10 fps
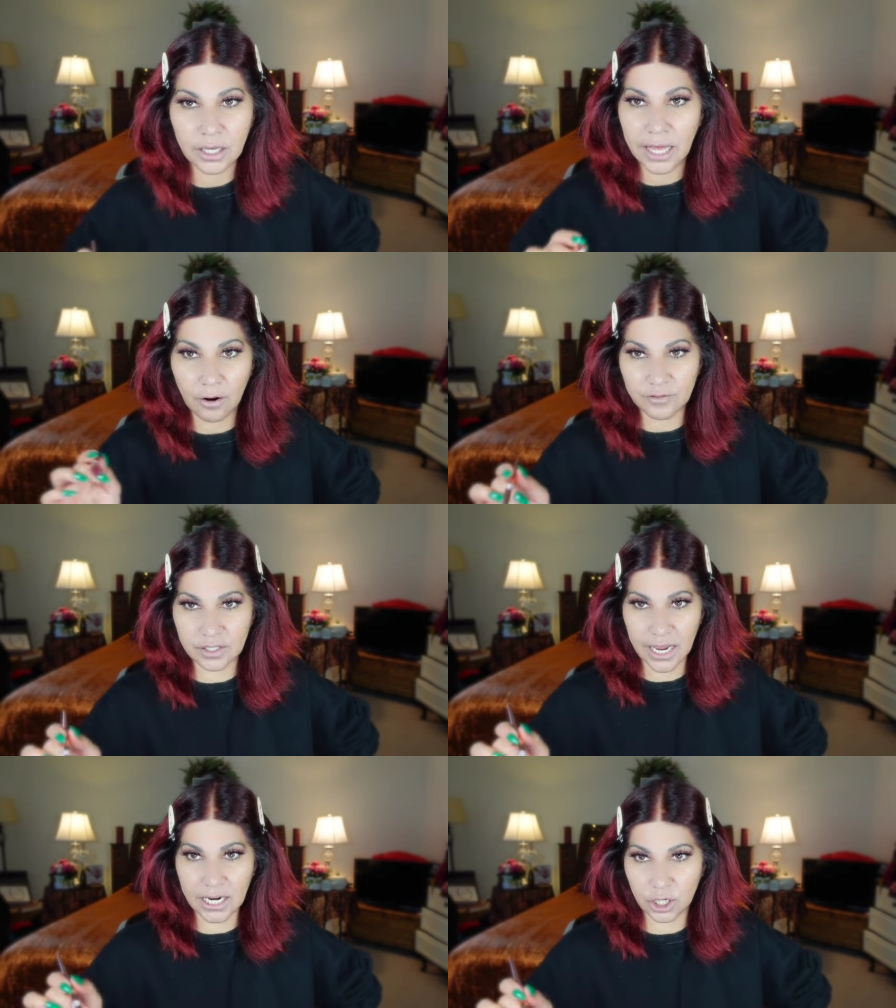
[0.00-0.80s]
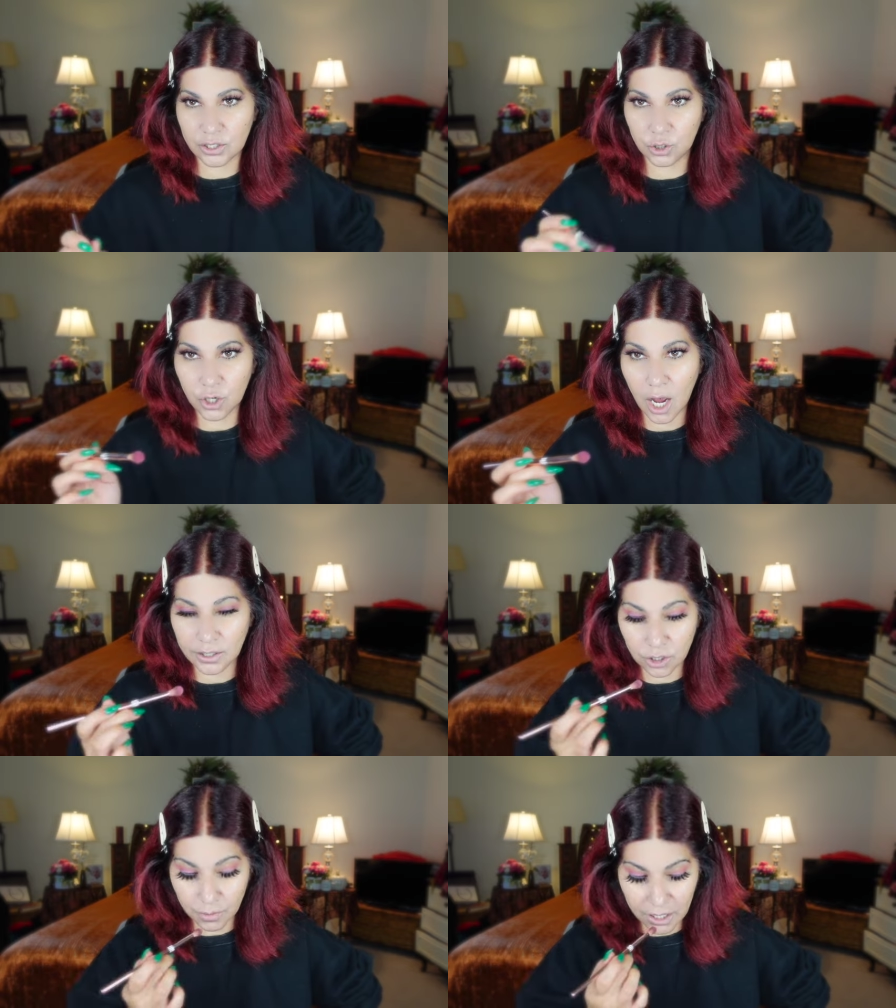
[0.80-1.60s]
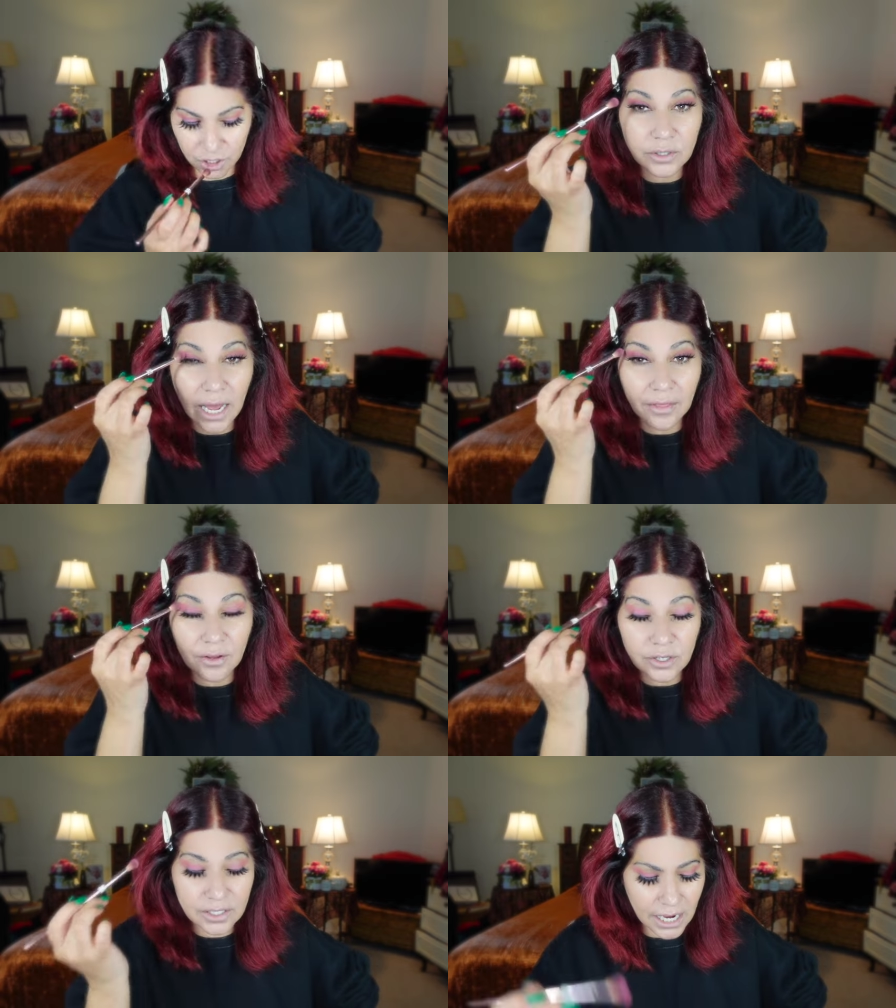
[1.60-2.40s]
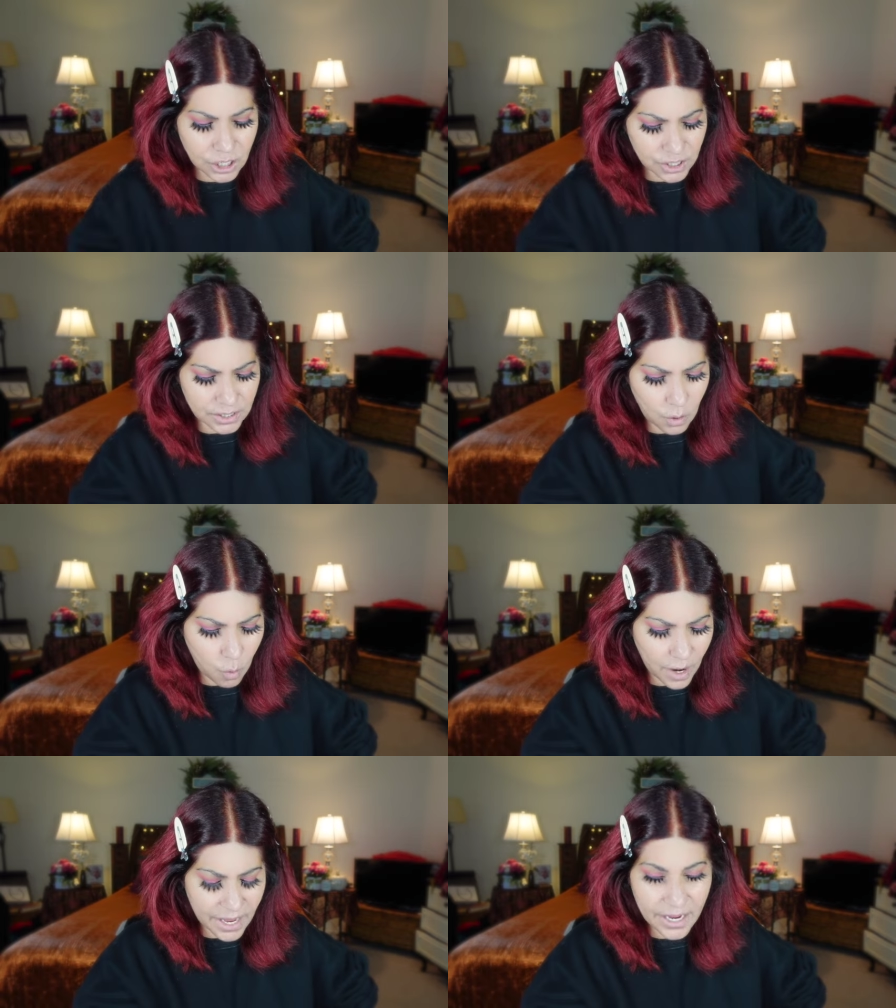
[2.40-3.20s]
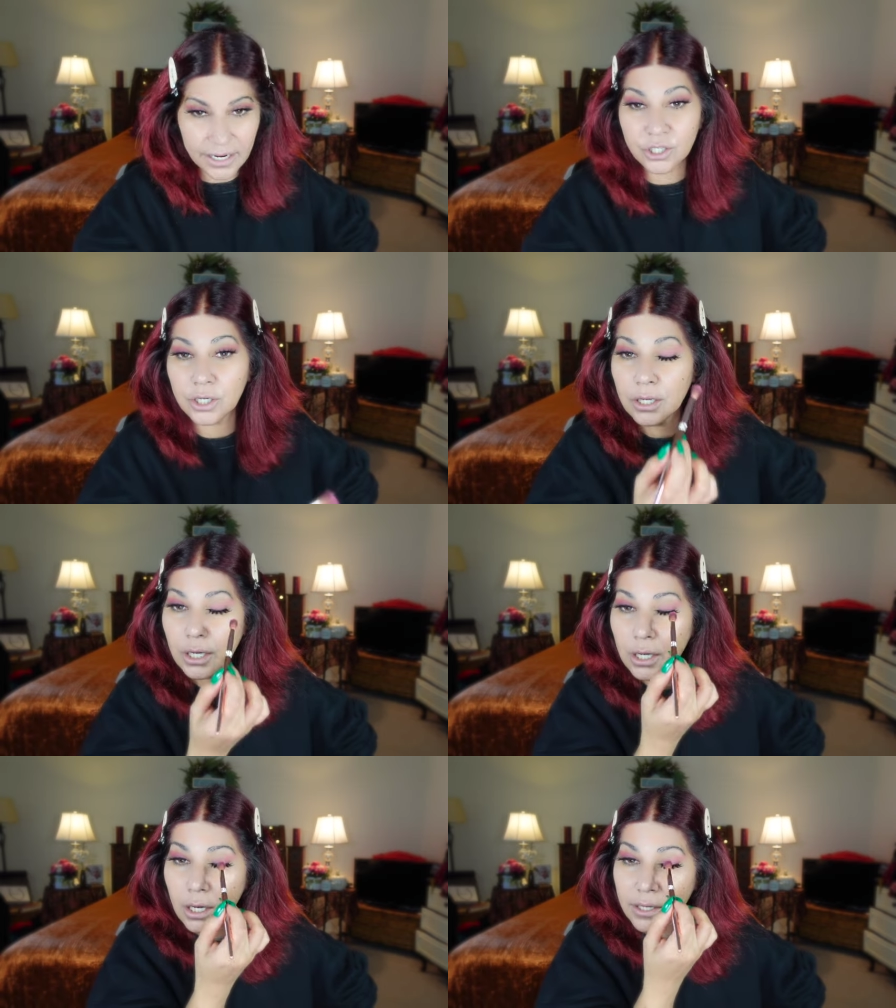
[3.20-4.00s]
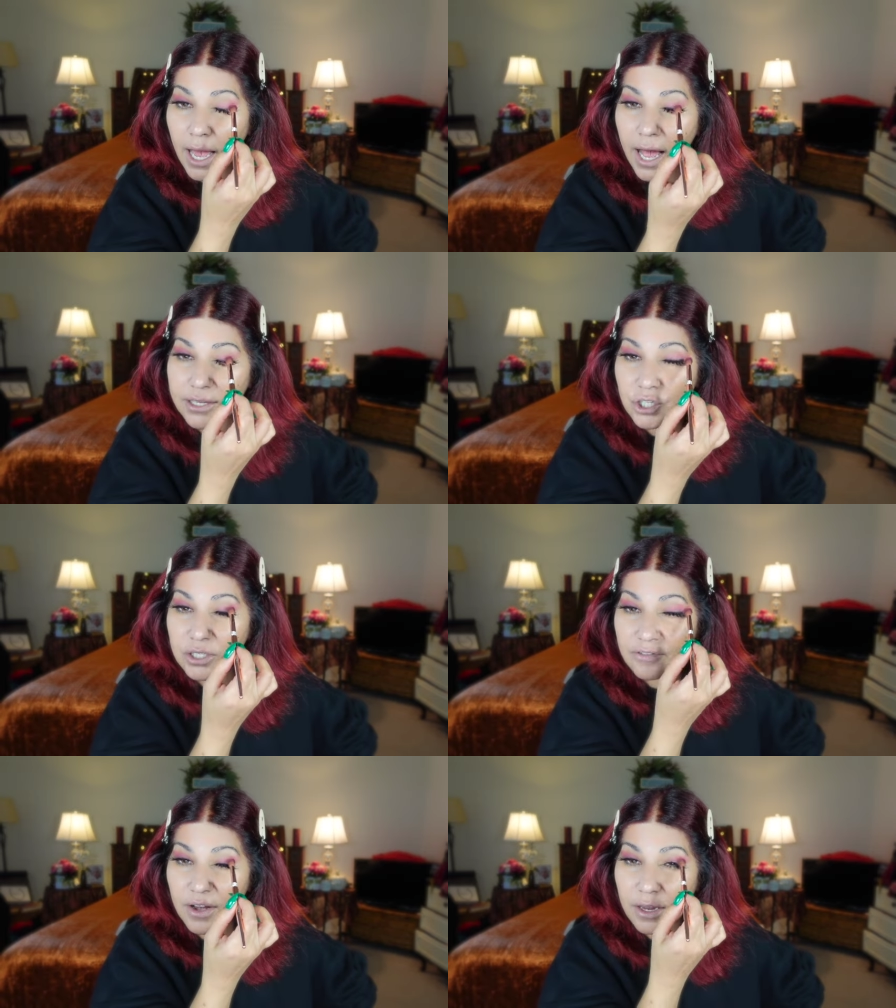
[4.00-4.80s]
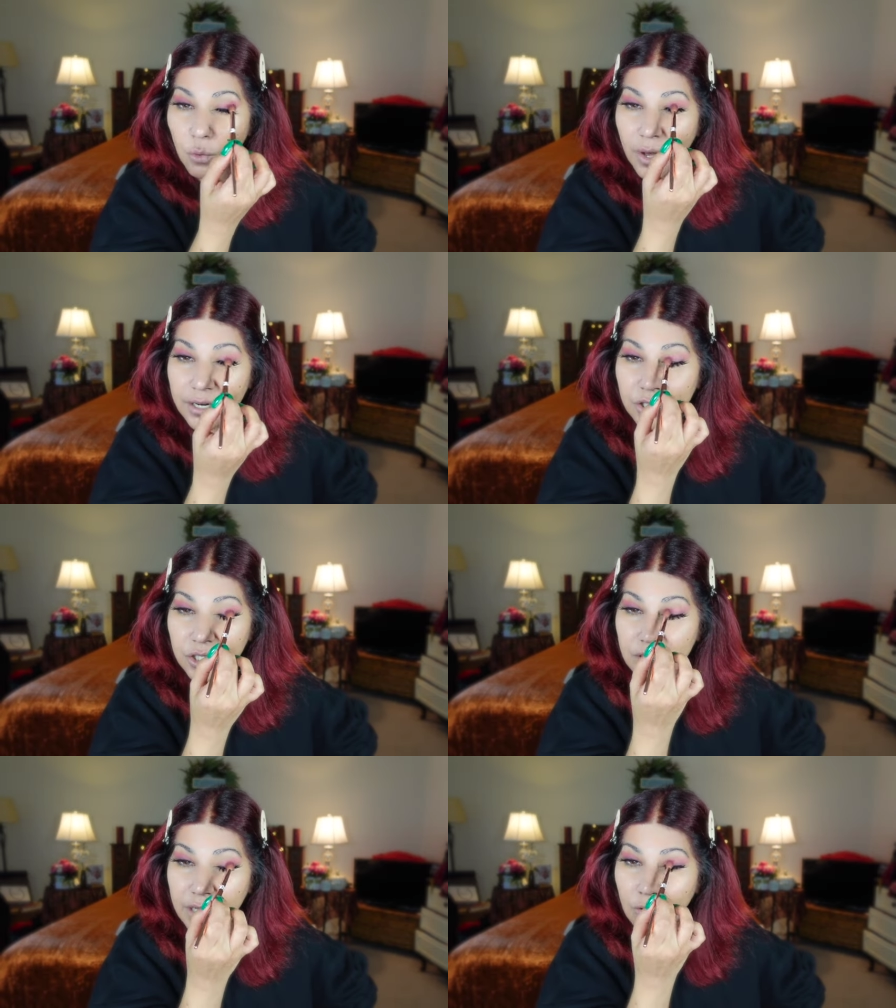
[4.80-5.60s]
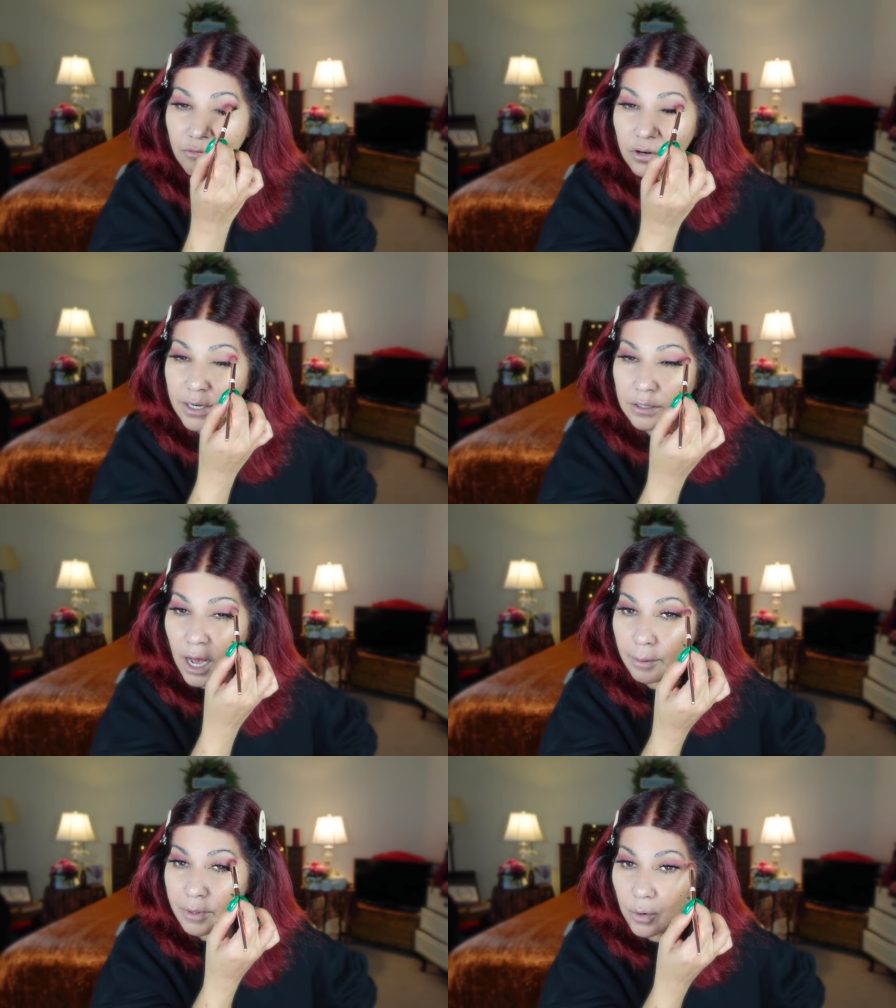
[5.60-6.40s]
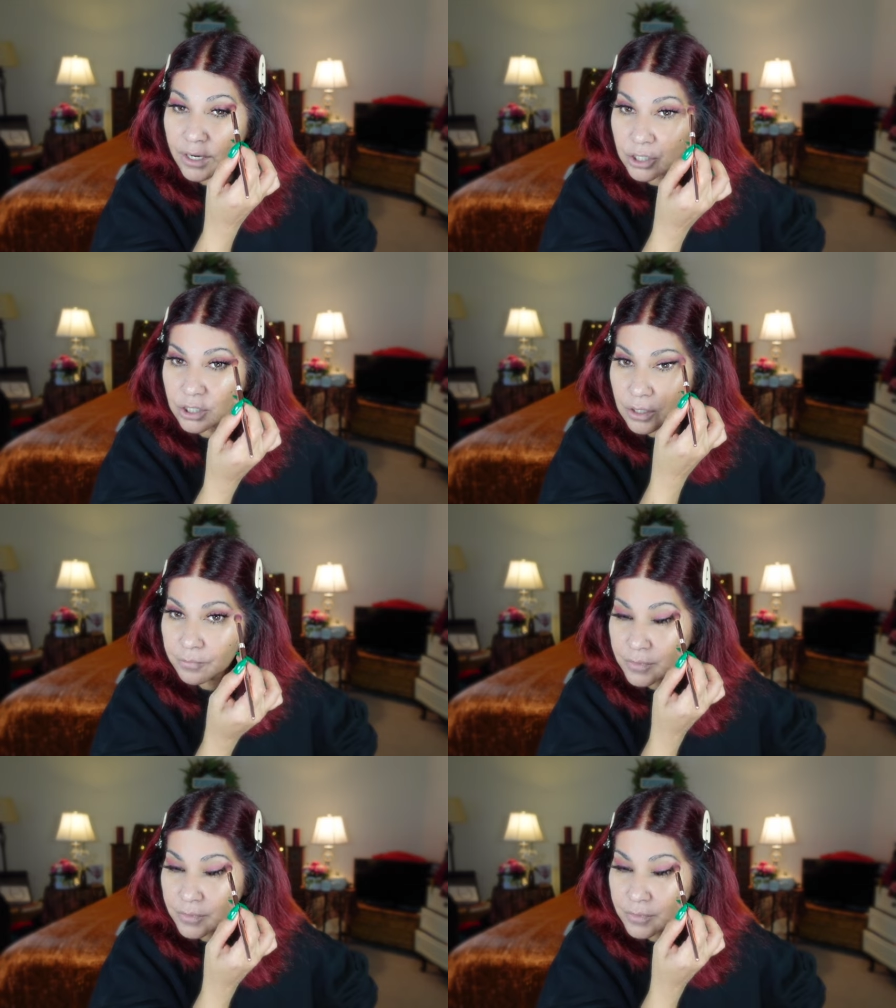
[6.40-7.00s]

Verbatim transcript: get off stage because you're talking too much and then they're saying she's a witch and yes she's a fucking witch get over it i'm a witch